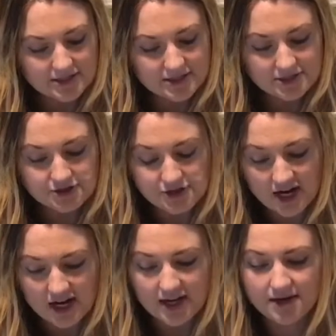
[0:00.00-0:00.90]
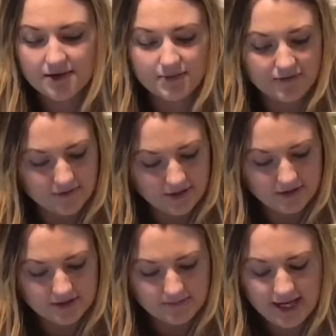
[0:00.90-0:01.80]
it's dried before you
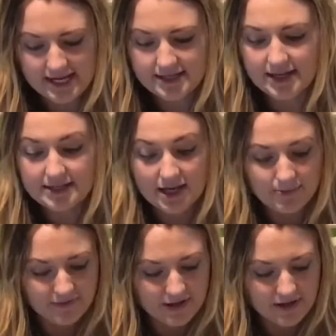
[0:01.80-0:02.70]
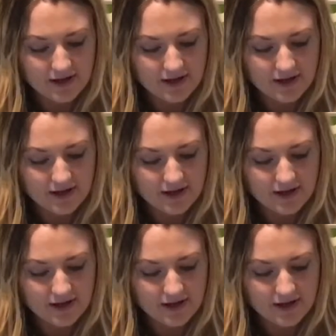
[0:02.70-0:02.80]
paint on top of it,